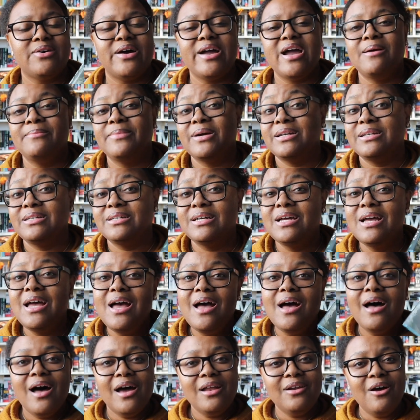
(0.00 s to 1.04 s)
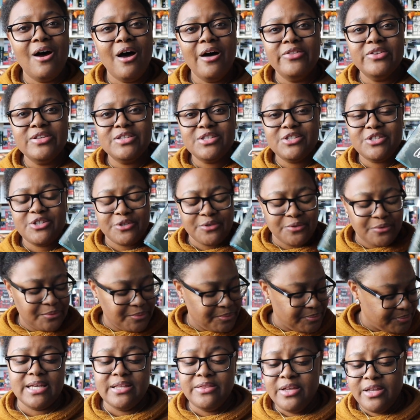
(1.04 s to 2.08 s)
I am gonna unhaul this too.
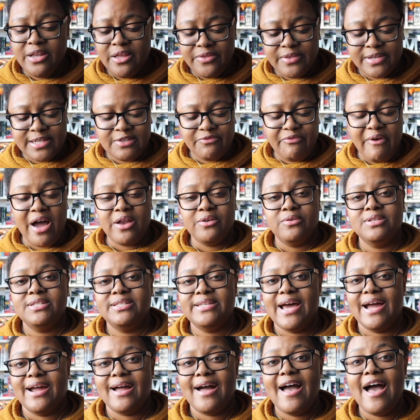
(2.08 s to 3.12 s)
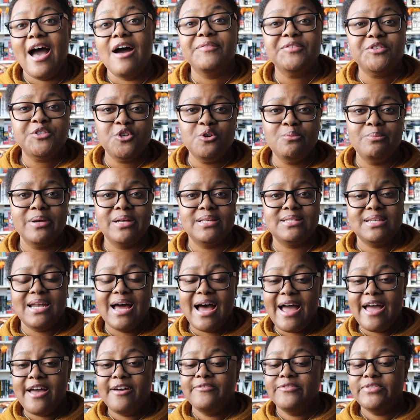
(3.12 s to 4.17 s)
And then in this final stack I have two books that
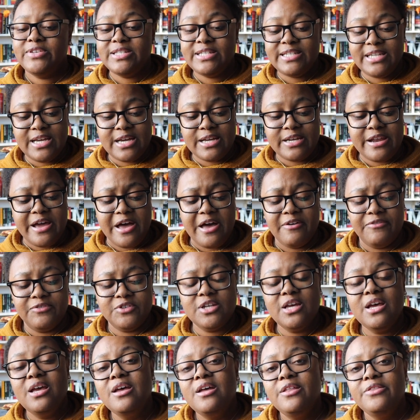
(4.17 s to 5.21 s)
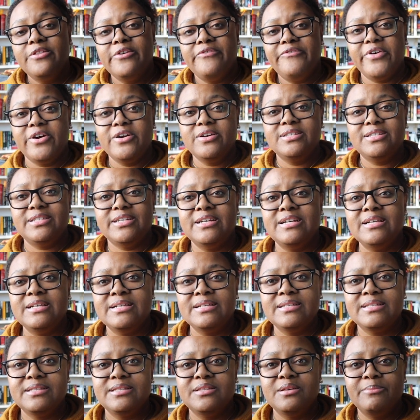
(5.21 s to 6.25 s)
I have DNF'd. The first
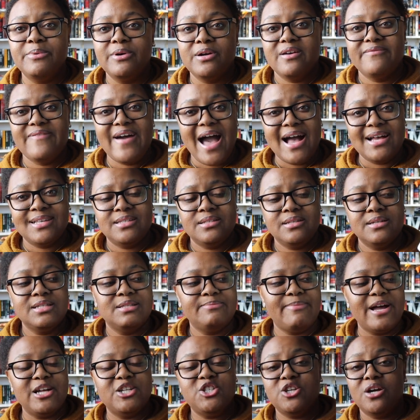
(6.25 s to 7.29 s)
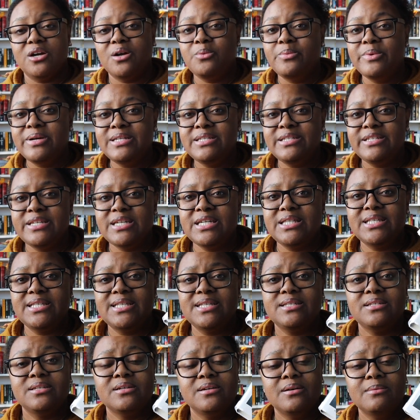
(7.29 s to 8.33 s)
is The Book of Accidents by Chuck Wendig. This
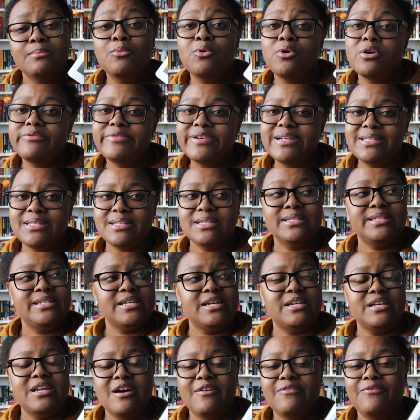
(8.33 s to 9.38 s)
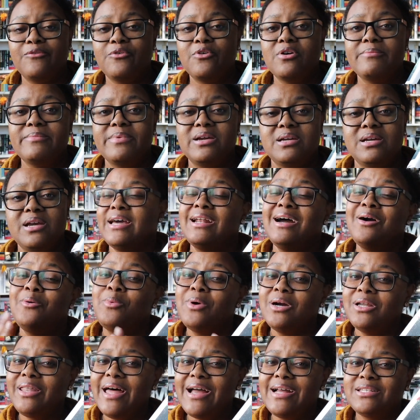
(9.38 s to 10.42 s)
is a more recent DNF for me, and I
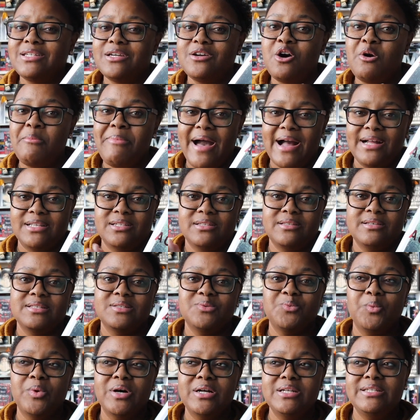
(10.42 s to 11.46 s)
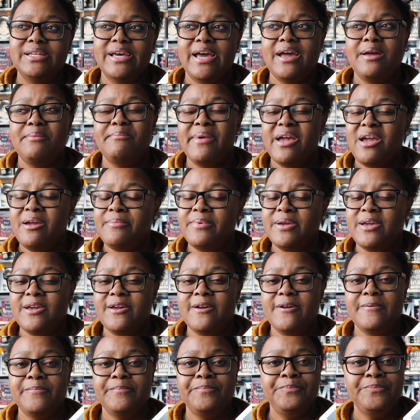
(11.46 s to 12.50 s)
would like to go back to this one day,
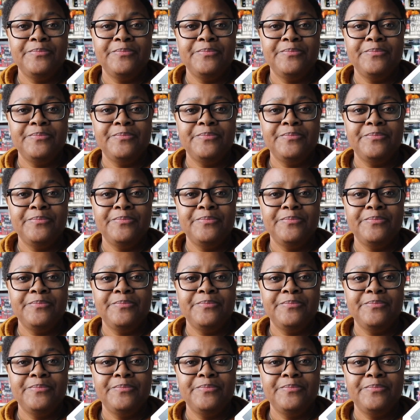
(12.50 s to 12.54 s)
maybe